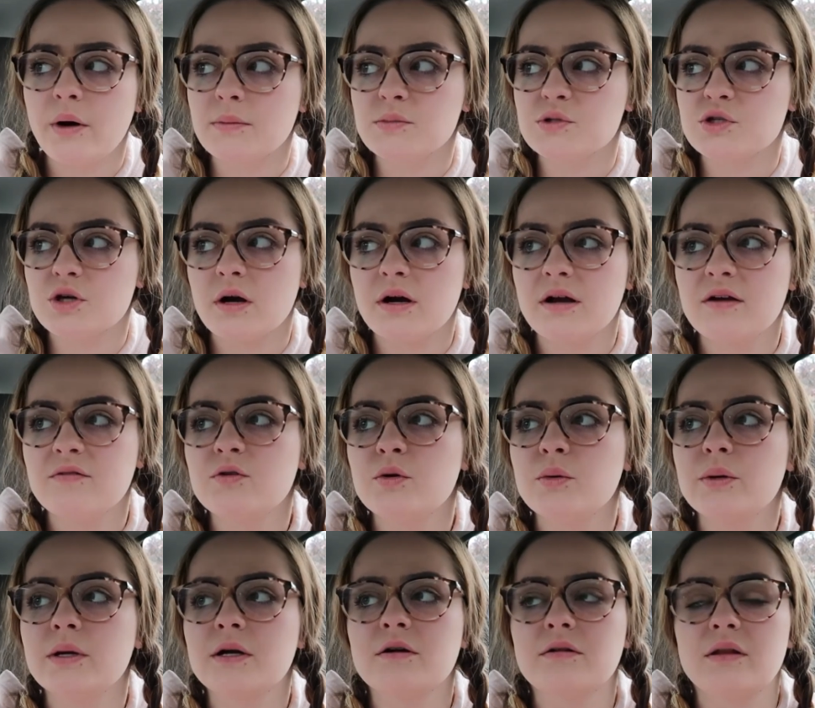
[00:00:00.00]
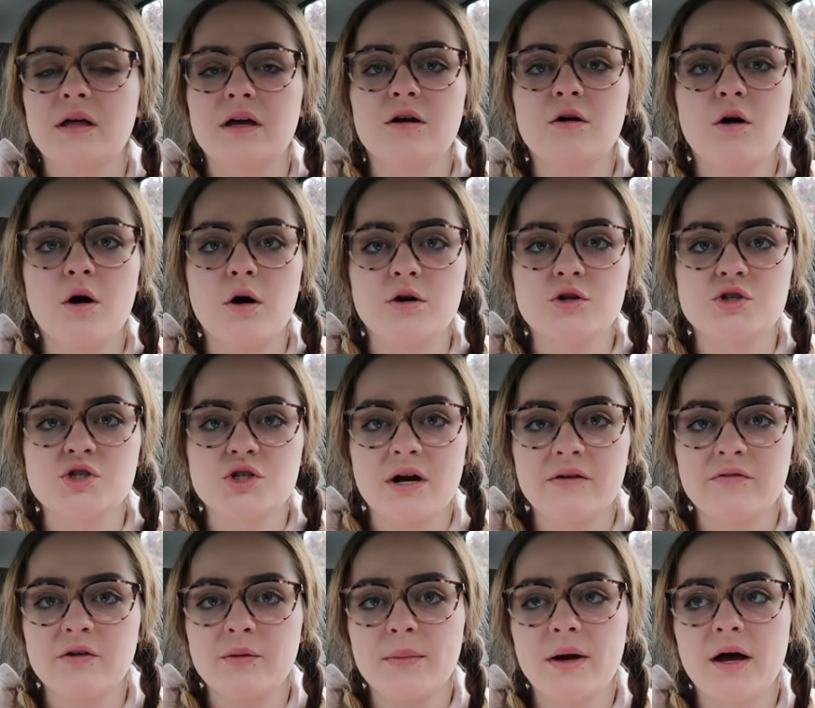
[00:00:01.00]
I'm sorry if you hear like cars
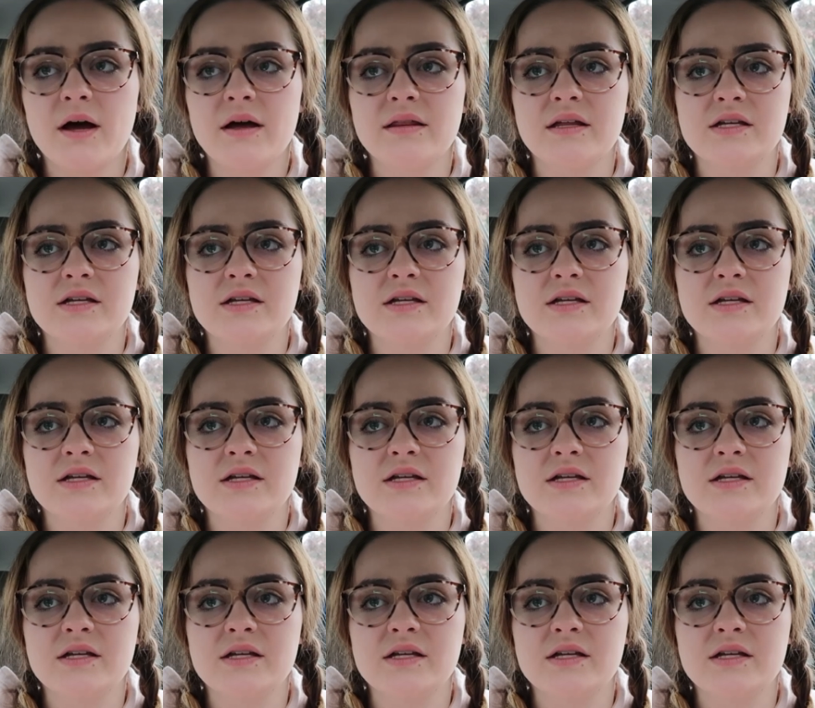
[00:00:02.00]
driving by.